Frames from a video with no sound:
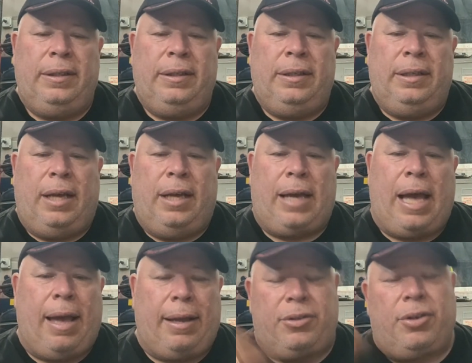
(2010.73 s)
I
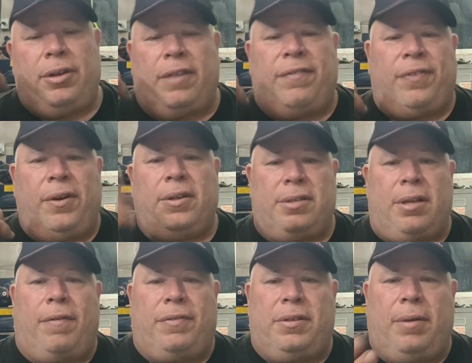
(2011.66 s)
turned the furnace
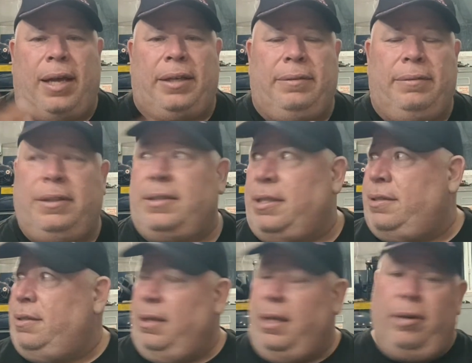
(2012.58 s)
off because
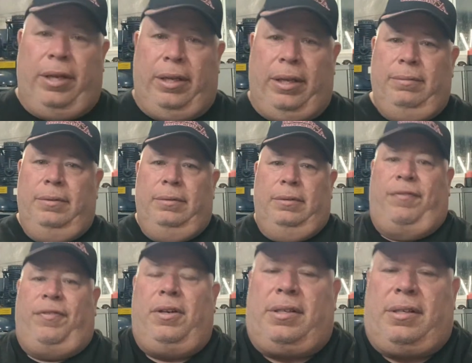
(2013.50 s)
it's literally, the
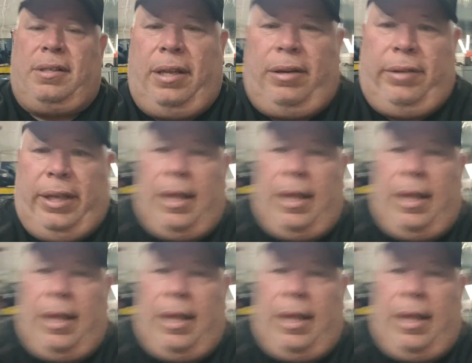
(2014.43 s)
furnace is literally